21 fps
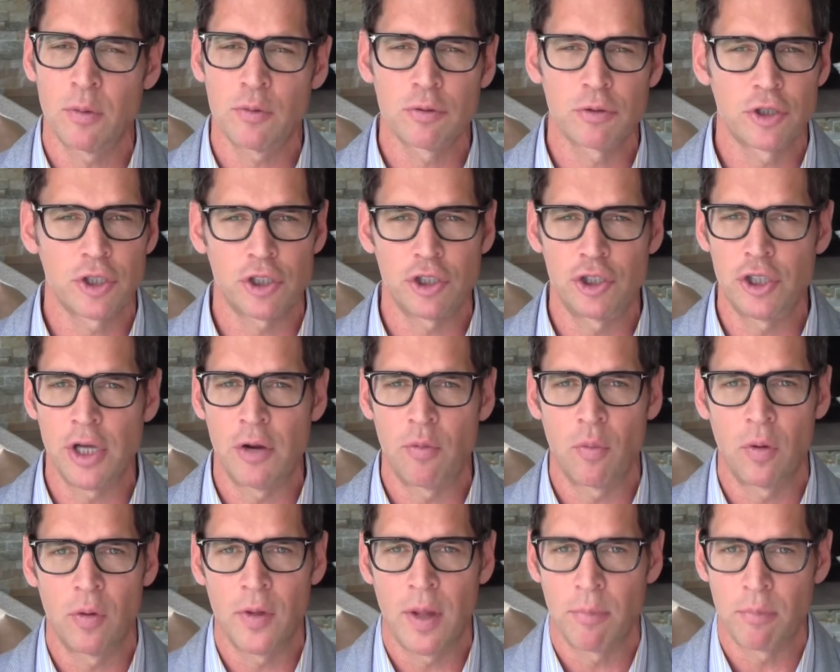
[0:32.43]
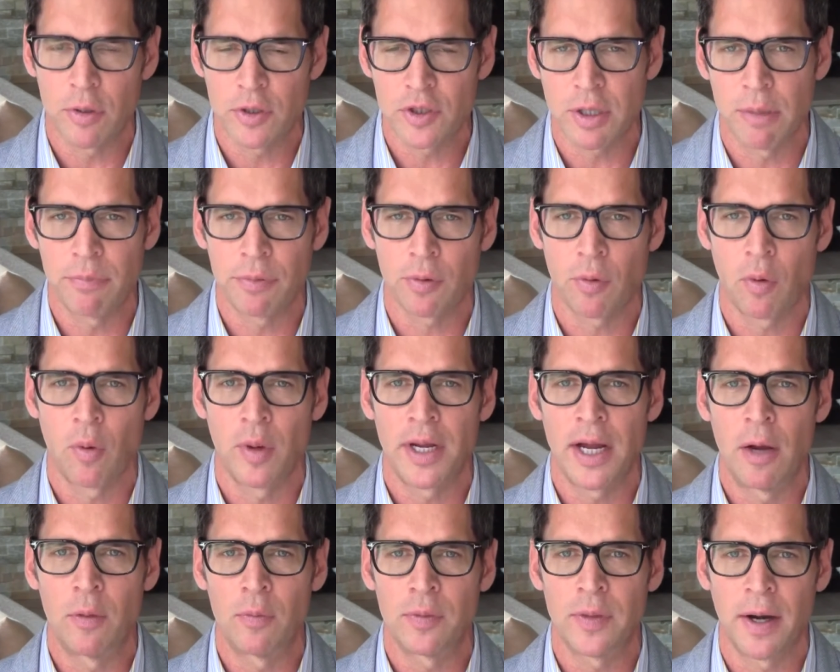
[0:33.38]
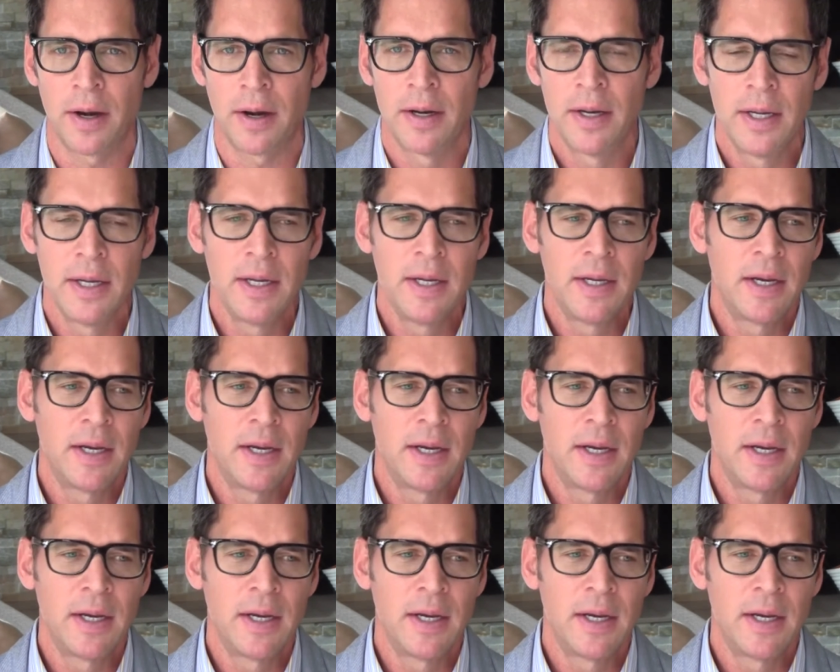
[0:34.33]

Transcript: Those are just general numbers I'm throwing out there.